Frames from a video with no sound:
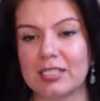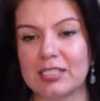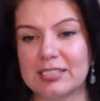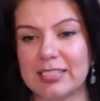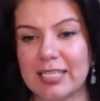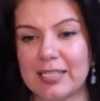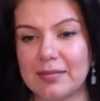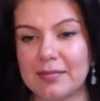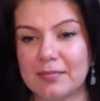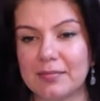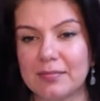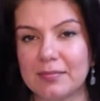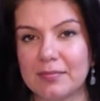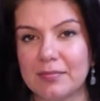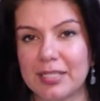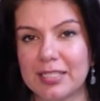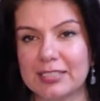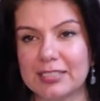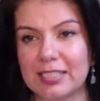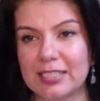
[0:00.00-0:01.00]
Does that
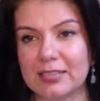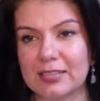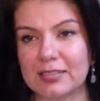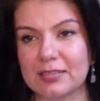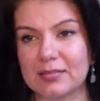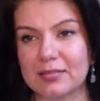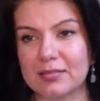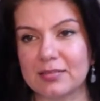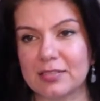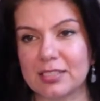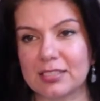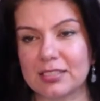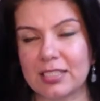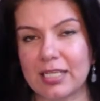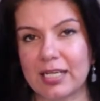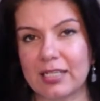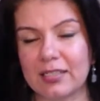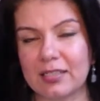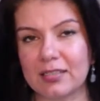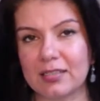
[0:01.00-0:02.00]
make sense? Does
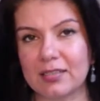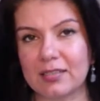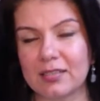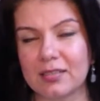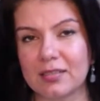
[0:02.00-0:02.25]
that